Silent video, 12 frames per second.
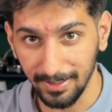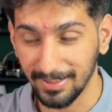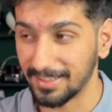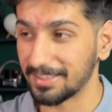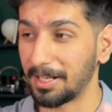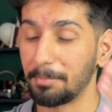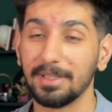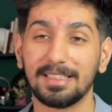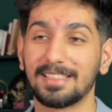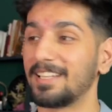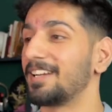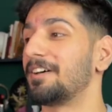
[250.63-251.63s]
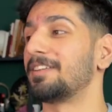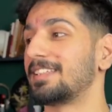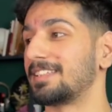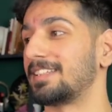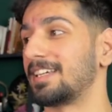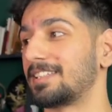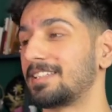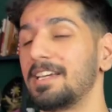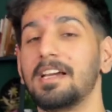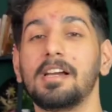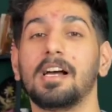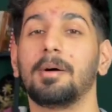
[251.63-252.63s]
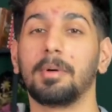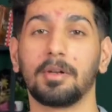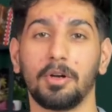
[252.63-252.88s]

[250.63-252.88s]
Because I've been sitting on this desk about